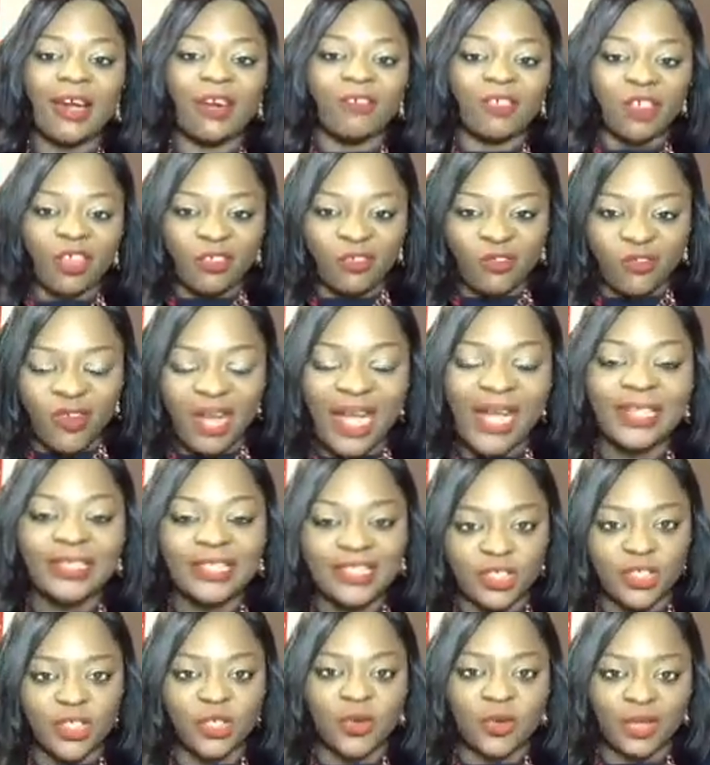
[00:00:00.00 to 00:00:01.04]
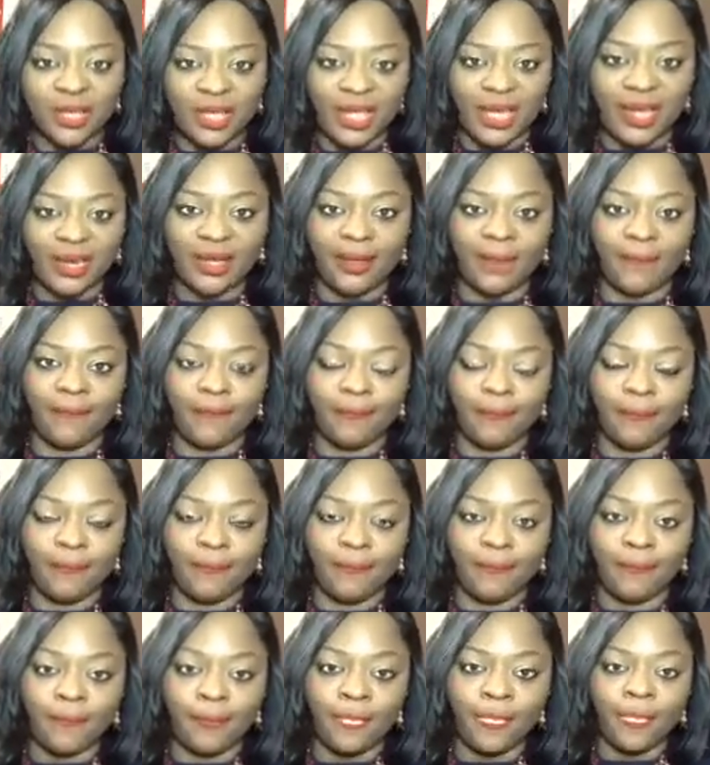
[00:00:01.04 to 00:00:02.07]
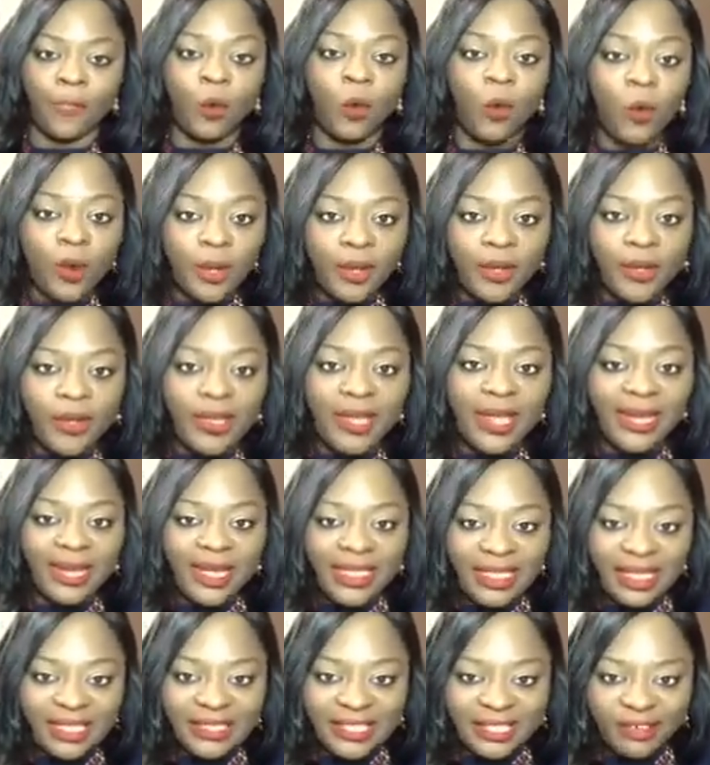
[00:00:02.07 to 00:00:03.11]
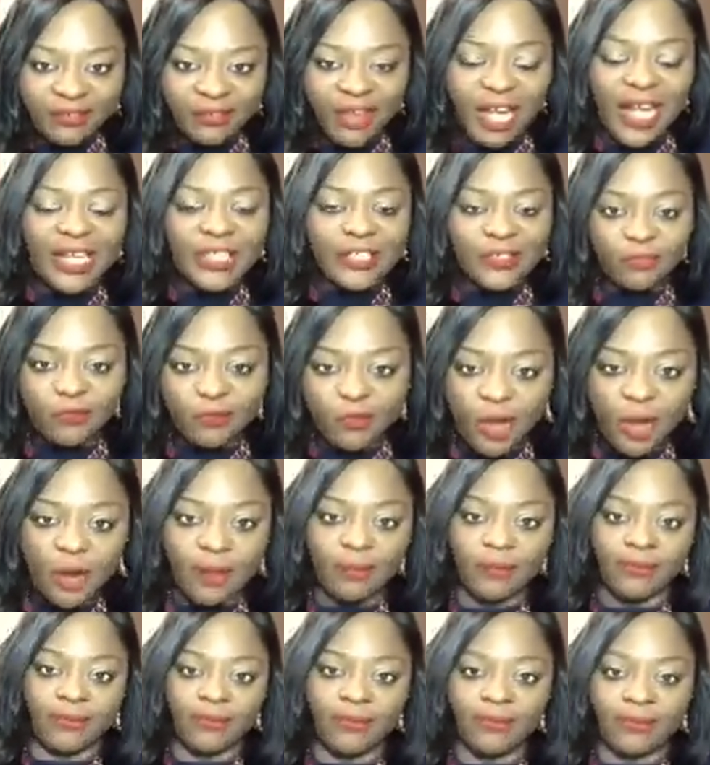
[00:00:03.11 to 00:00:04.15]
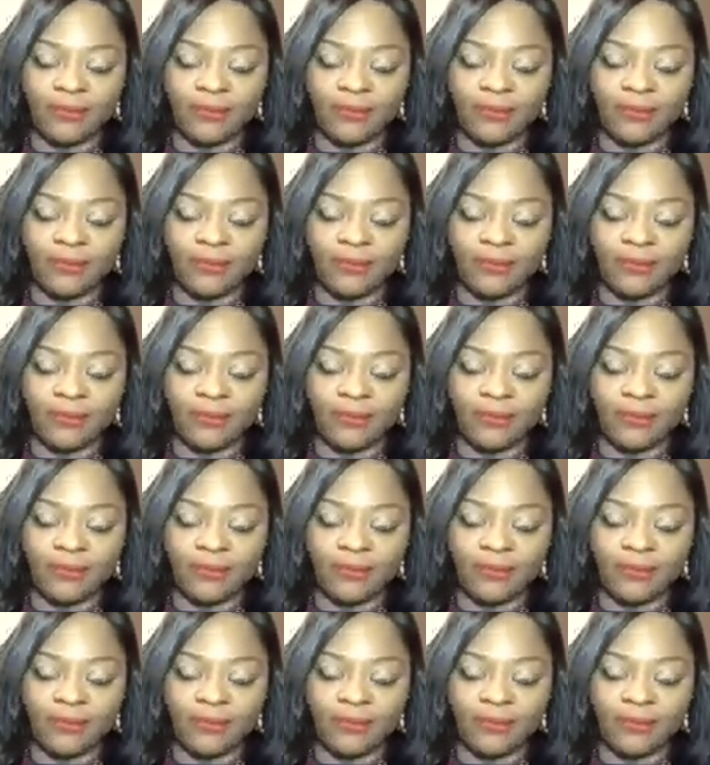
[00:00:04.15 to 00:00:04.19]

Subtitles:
of advice that you're getting. Who are you getting this advice from?